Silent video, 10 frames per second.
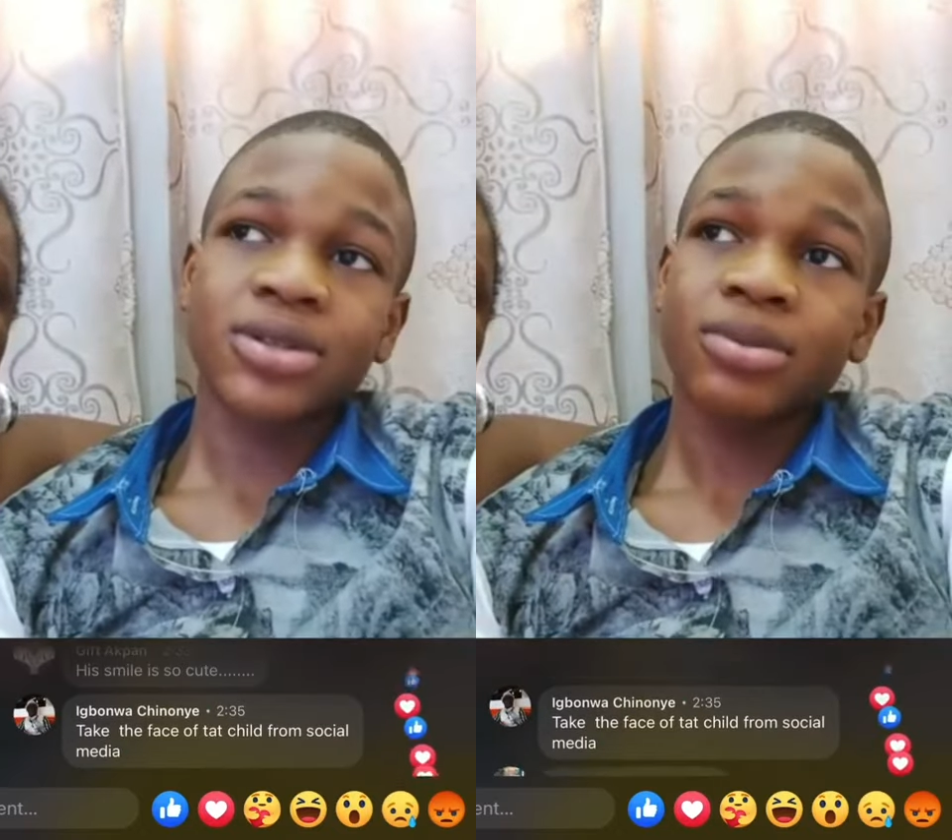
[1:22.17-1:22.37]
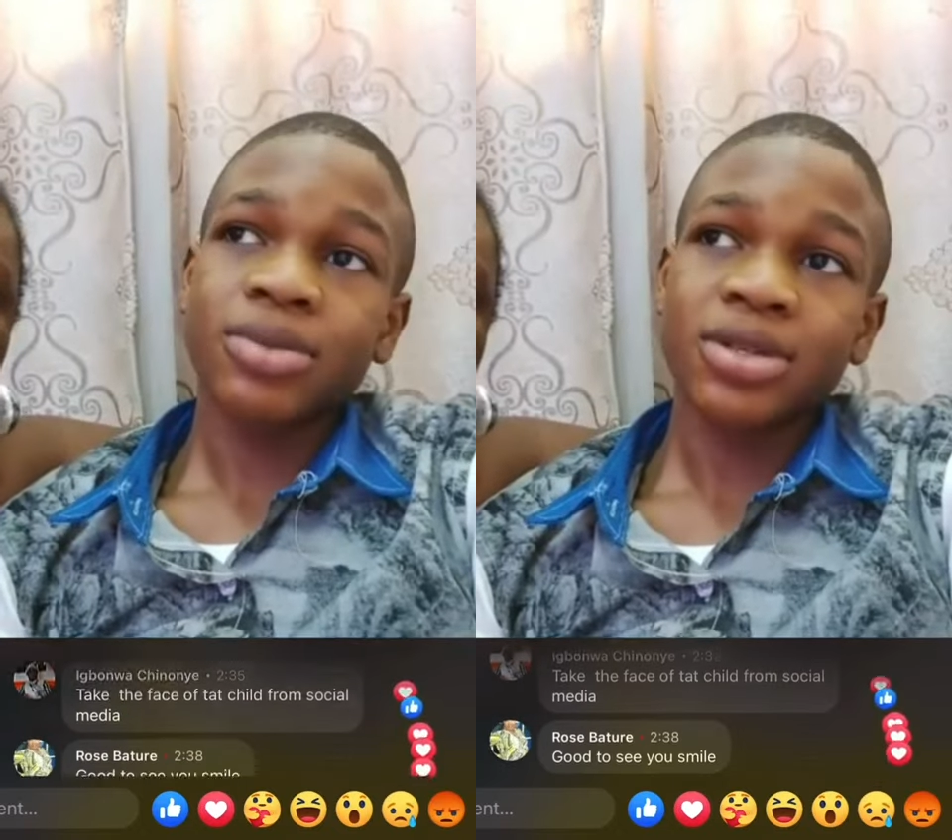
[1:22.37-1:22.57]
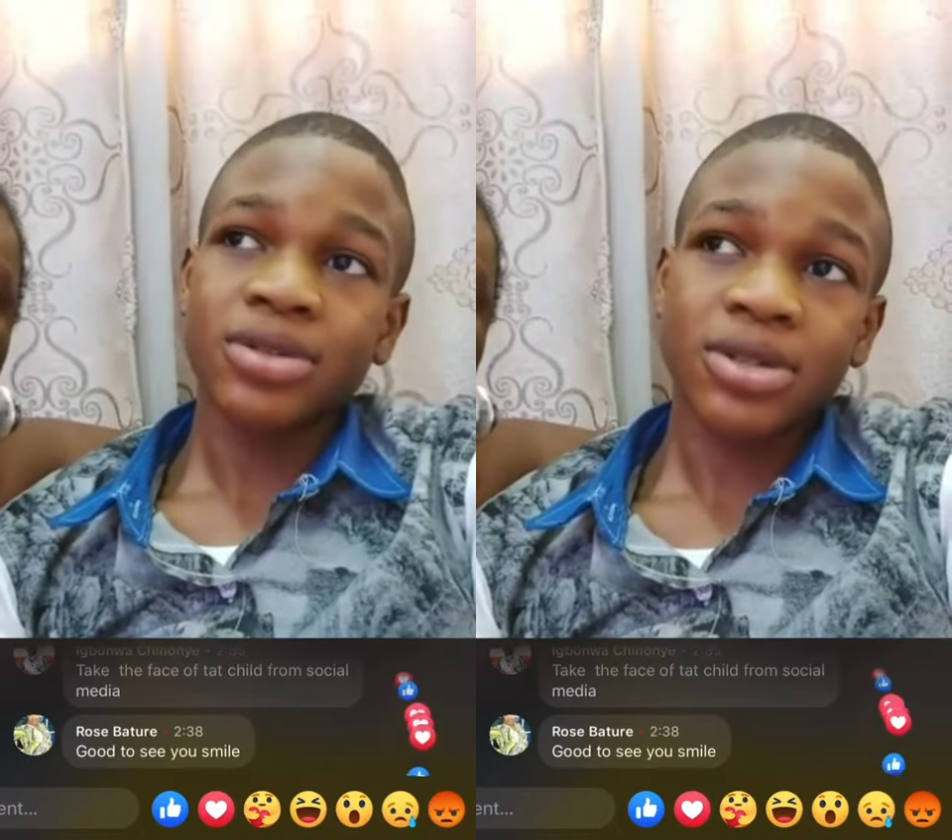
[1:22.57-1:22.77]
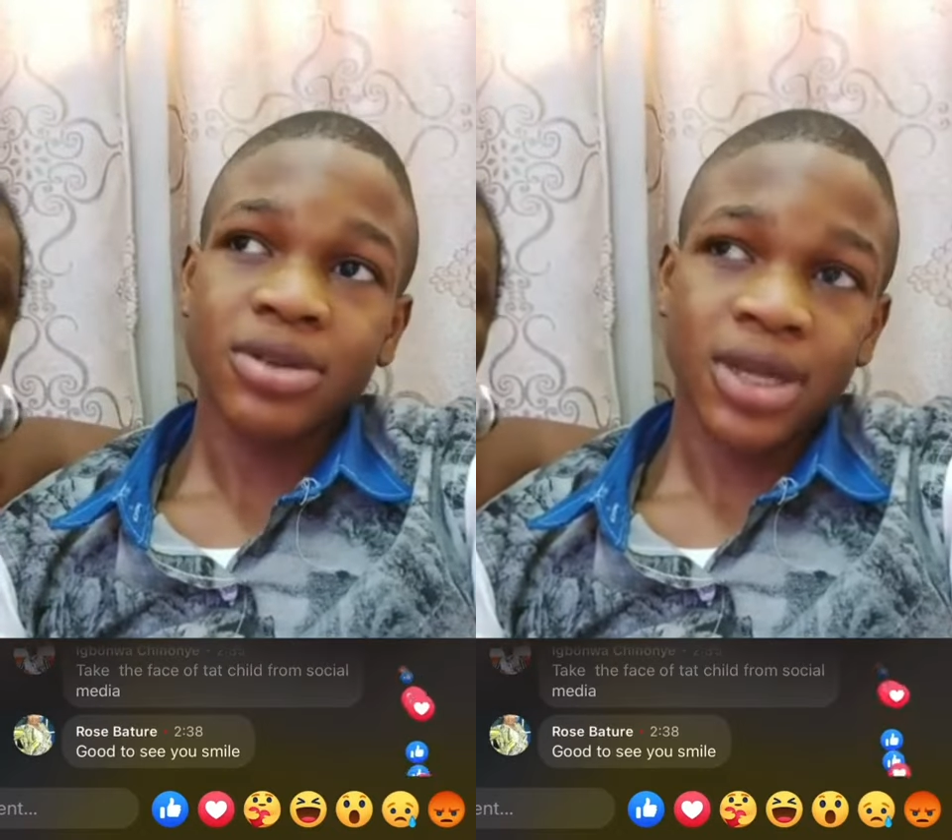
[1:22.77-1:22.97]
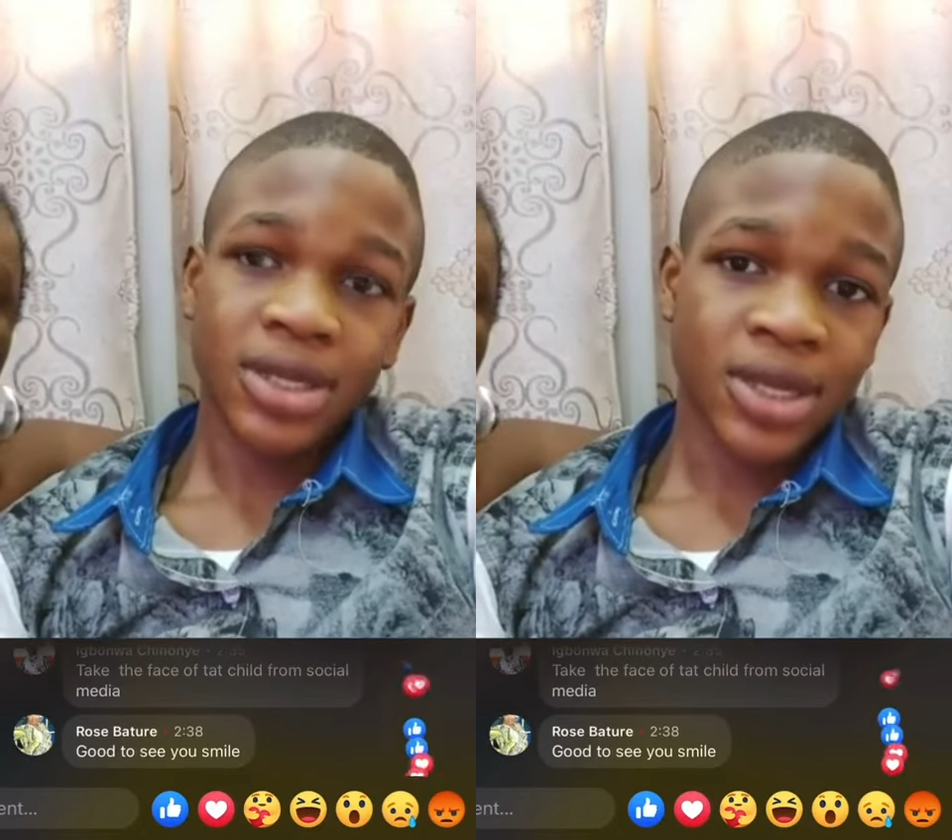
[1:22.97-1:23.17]
dormitory
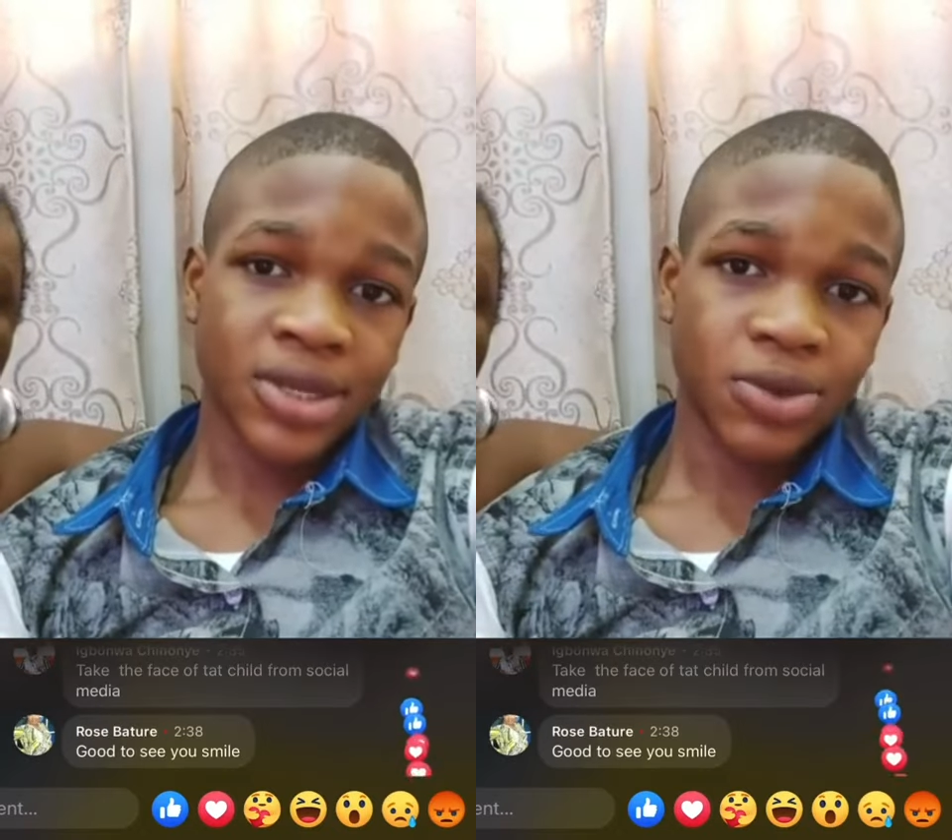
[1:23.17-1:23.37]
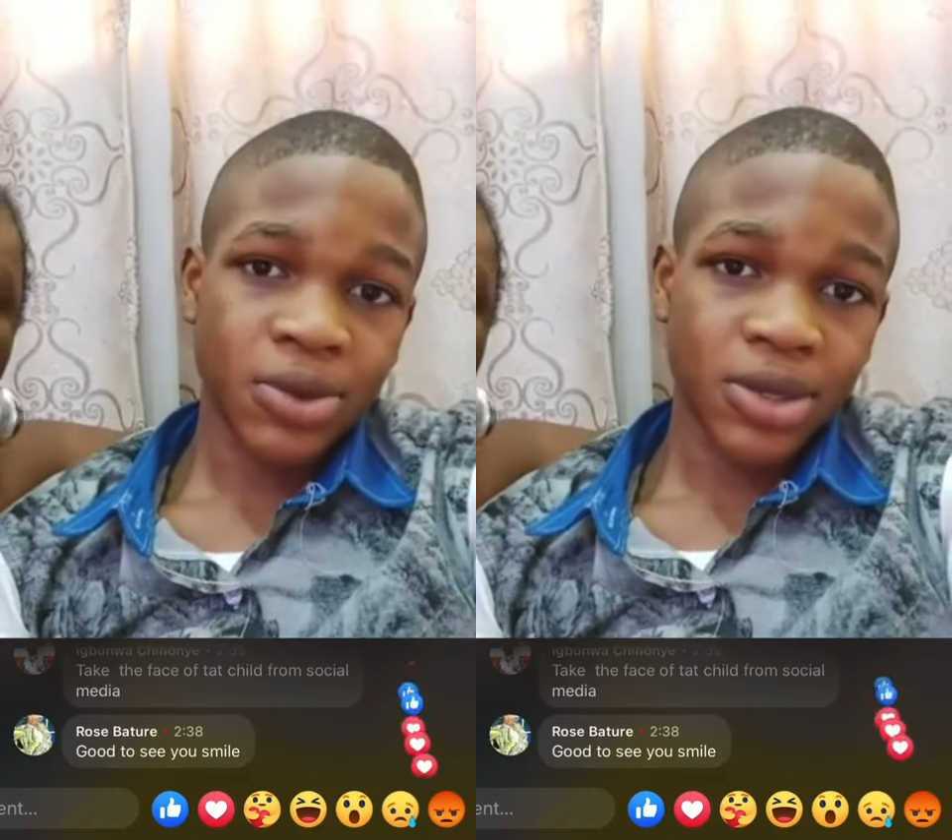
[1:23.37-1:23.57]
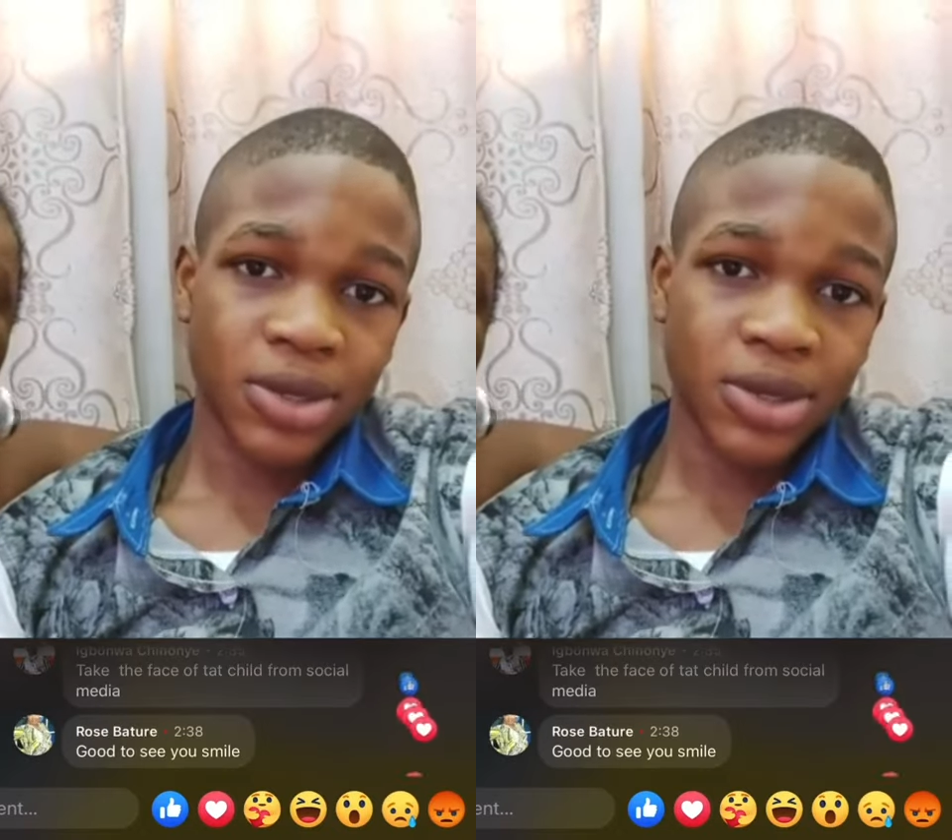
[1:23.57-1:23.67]
to SS1.